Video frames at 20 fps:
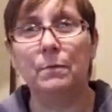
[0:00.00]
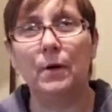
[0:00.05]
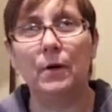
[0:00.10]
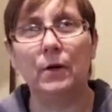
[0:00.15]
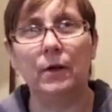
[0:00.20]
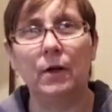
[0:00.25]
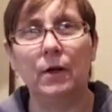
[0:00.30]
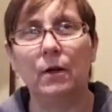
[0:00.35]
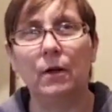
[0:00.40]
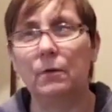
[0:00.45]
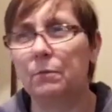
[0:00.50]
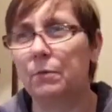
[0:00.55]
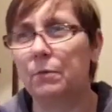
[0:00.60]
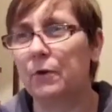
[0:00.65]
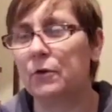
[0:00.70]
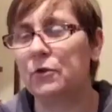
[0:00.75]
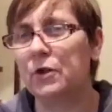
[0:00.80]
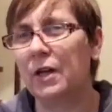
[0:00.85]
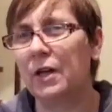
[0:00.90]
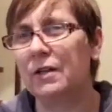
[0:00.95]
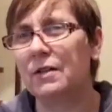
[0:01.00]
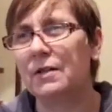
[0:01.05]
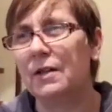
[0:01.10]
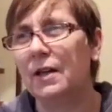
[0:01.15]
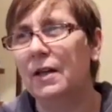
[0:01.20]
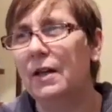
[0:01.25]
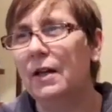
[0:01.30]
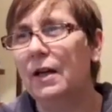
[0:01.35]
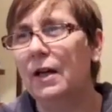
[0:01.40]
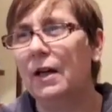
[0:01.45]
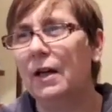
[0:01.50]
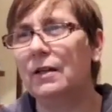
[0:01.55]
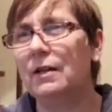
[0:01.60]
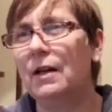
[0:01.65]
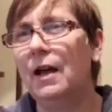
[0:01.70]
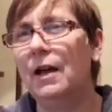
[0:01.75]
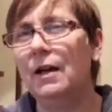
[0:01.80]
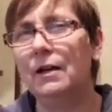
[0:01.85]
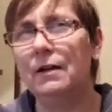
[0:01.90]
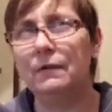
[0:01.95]
pinecone projects. And
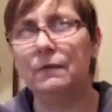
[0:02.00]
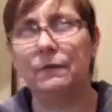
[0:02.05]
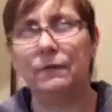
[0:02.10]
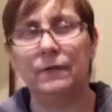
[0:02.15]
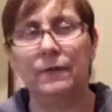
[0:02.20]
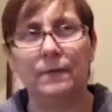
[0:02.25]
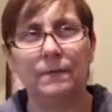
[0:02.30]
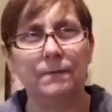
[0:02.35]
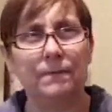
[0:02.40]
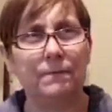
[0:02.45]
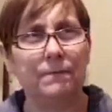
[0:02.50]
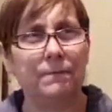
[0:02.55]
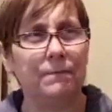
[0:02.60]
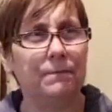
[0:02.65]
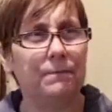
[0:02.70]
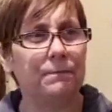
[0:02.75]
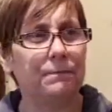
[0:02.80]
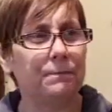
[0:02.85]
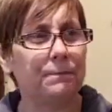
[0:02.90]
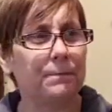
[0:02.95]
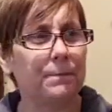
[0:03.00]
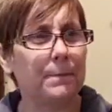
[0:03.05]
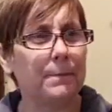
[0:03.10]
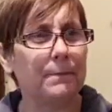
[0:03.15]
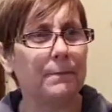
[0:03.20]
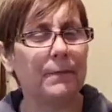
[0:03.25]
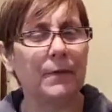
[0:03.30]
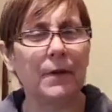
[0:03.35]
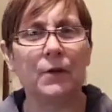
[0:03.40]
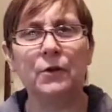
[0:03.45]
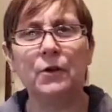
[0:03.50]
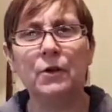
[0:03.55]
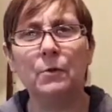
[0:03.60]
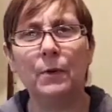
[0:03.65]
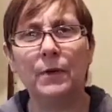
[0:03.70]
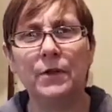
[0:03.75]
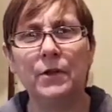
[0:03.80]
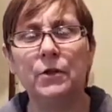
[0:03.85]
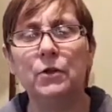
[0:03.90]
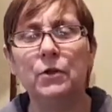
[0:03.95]
I don't know
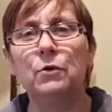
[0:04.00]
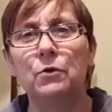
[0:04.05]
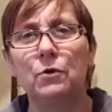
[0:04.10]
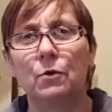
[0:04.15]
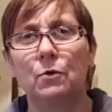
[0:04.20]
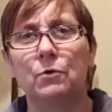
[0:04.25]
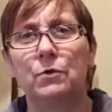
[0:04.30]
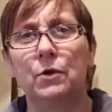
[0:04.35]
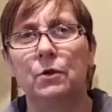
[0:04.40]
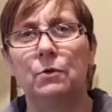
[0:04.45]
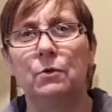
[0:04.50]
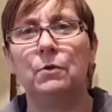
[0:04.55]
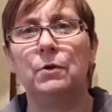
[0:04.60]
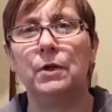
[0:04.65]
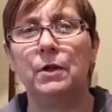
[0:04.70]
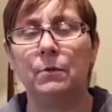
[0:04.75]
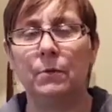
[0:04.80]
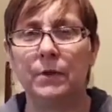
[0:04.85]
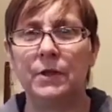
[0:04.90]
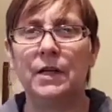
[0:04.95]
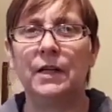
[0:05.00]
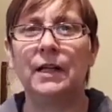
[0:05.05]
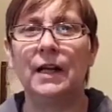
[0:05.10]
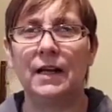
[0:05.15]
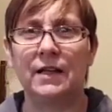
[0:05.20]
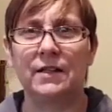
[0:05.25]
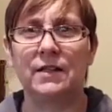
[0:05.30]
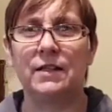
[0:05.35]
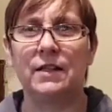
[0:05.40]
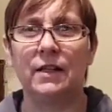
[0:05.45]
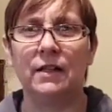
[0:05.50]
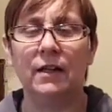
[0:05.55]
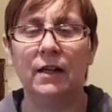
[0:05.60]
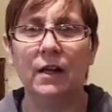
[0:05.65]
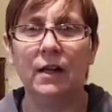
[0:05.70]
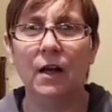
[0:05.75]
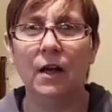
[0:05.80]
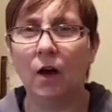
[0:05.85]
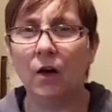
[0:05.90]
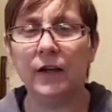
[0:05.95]
whether you all do, you know, when you're casting.
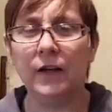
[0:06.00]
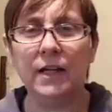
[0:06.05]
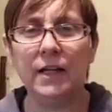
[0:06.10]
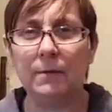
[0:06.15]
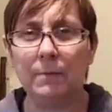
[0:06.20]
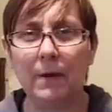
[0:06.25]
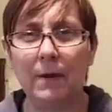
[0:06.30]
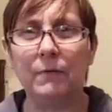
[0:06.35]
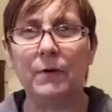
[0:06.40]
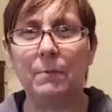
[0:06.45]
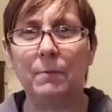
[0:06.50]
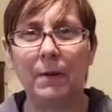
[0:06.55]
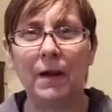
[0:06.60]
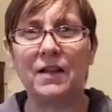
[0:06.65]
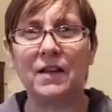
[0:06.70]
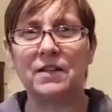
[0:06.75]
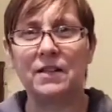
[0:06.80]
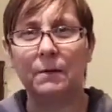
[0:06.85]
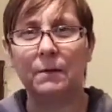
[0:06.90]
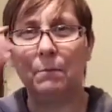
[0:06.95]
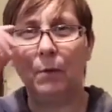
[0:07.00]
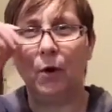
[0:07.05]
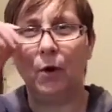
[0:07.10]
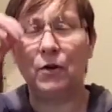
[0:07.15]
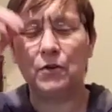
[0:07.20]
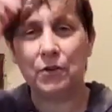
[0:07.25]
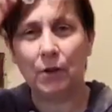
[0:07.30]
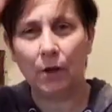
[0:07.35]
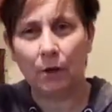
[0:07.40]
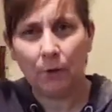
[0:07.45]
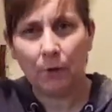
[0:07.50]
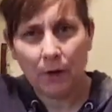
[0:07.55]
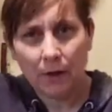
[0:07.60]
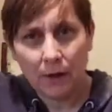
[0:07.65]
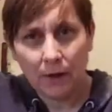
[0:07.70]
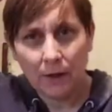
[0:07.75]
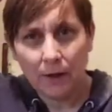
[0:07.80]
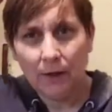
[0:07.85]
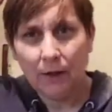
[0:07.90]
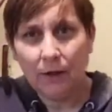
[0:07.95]
I keep every plastic pot. So
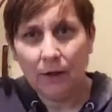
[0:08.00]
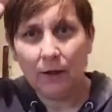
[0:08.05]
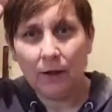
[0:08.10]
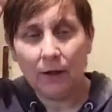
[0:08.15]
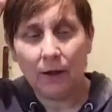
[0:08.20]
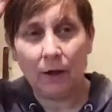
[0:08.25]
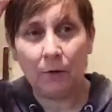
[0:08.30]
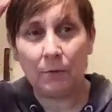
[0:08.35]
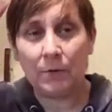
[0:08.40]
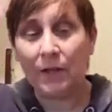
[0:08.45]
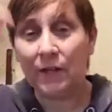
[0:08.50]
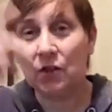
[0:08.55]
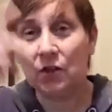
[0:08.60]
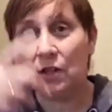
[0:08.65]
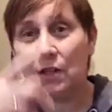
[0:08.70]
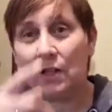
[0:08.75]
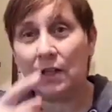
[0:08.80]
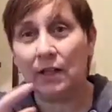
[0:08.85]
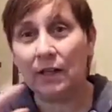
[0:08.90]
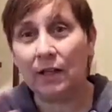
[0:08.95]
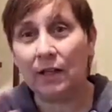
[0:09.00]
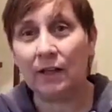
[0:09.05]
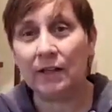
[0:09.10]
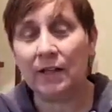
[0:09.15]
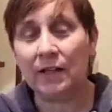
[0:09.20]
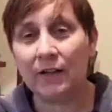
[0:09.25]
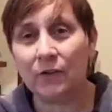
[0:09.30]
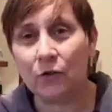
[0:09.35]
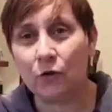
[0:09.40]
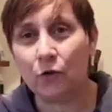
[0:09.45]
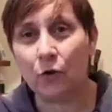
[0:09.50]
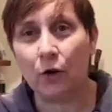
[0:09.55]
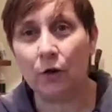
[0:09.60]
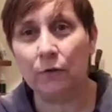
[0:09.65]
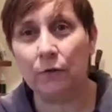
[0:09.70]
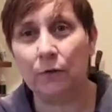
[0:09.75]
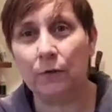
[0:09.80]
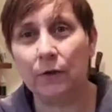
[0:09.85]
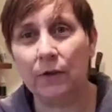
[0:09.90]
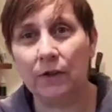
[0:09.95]
I'd had
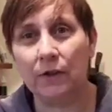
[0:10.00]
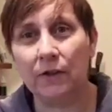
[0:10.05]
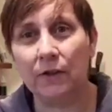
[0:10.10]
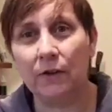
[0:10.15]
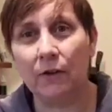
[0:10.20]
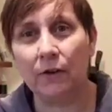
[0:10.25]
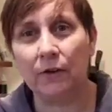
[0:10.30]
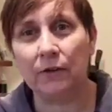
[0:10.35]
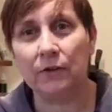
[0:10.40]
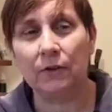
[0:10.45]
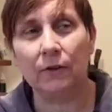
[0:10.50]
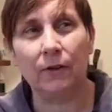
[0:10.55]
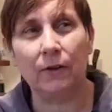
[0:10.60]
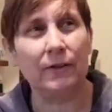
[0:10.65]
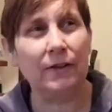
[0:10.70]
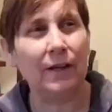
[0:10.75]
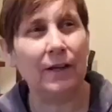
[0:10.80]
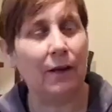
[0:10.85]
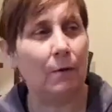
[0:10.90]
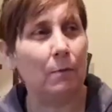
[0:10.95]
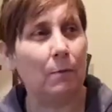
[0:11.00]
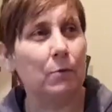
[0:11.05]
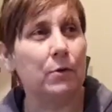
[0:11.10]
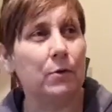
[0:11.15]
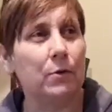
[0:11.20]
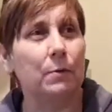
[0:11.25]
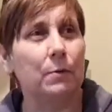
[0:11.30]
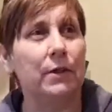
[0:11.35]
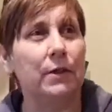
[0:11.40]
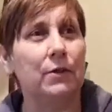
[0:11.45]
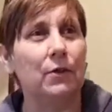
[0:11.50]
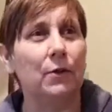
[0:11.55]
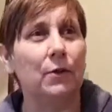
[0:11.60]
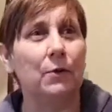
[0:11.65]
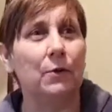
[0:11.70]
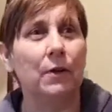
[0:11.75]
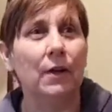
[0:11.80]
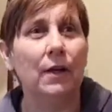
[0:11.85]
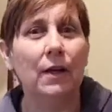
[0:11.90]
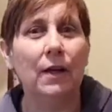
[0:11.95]
trifle the other night because I've got a terrible sweet
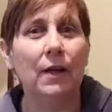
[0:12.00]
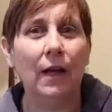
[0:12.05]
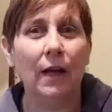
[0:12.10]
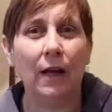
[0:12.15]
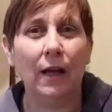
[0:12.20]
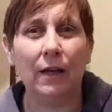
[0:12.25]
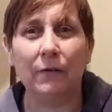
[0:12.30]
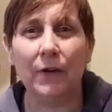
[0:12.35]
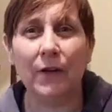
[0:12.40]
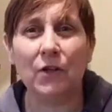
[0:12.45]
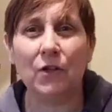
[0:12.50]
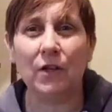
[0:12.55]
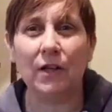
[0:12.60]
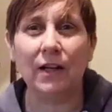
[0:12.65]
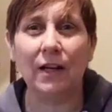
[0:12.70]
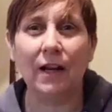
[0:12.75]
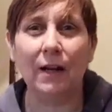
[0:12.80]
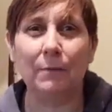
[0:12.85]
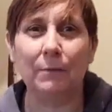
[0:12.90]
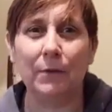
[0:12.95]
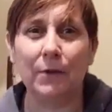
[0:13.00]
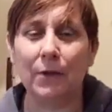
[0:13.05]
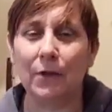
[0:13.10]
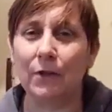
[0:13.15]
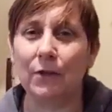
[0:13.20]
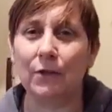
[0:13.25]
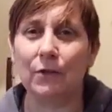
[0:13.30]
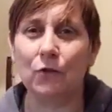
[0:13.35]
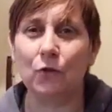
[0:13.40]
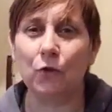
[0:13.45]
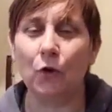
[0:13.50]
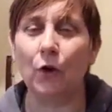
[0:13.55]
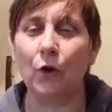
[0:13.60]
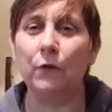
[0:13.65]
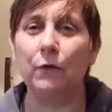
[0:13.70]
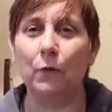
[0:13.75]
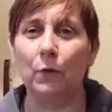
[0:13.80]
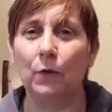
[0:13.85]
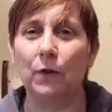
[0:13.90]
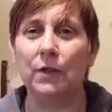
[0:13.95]
tooth. And I've actually kept the
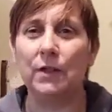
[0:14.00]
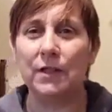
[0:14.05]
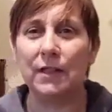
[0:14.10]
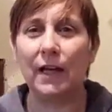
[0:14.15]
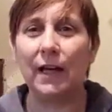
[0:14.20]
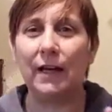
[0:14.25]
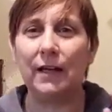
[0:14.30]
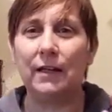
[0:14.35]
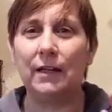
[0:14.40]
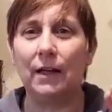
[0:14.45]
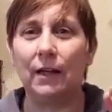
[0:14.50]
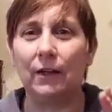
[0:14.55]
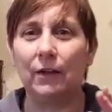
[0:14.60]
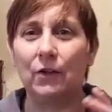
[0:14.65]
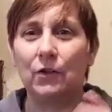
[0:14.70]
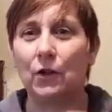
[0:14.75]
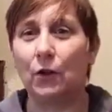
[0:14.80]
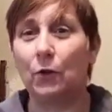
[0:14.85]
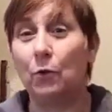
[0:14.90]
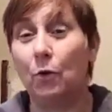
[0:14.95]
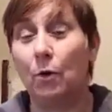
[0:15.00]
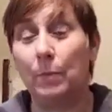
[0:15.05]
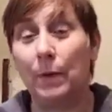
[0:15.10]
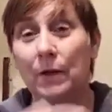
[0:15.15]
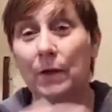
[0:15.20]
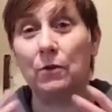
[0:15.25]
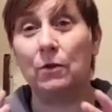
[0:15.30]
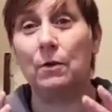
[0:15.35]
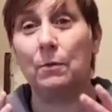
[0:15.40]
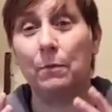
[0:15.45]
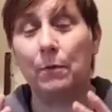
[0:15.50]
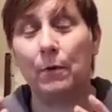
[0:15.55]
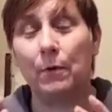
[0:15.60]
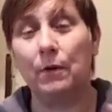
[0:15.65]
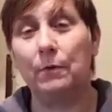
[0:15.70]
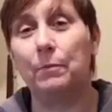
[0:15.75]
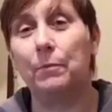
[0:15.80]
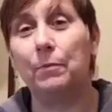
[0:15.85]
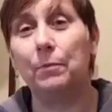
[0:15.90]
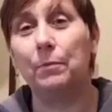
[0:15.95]
trifle container because I thought about doing
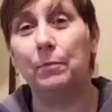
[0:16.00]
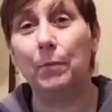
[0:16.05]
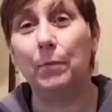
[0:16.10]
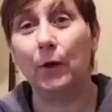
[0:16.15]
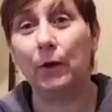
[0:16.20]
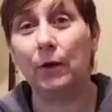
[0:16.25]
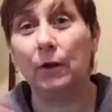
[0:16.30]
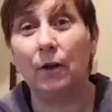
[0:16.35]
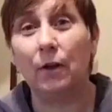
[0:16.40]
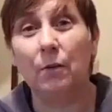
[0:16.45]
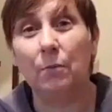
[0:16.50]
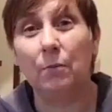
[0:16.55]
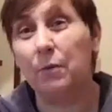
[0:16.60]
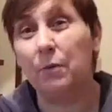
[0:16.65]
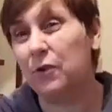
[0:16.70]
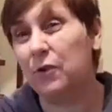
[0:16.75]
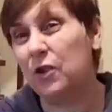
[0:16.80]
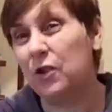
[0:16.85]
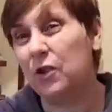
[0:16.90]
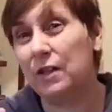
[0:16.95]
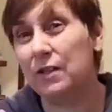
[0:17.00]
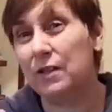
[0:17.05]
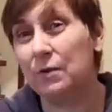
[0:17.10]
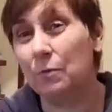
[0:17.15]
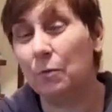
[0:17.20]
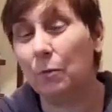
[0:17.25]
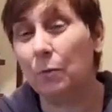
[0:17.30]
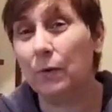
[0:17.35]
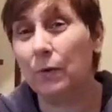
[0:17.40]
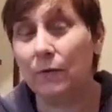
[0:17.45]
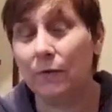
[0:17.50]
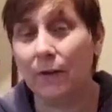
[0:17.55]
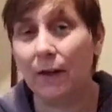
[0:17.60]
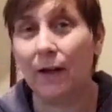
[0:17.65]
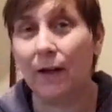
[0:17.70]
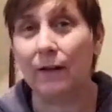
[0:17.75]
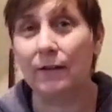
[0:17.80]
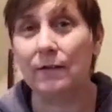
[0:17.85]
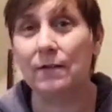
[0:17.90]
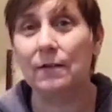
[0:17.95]
a pinecone project with
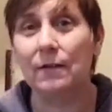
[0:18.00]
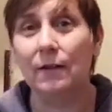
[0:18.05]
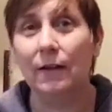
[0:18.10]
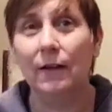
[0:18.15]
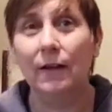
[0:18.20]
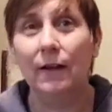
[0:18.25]
that.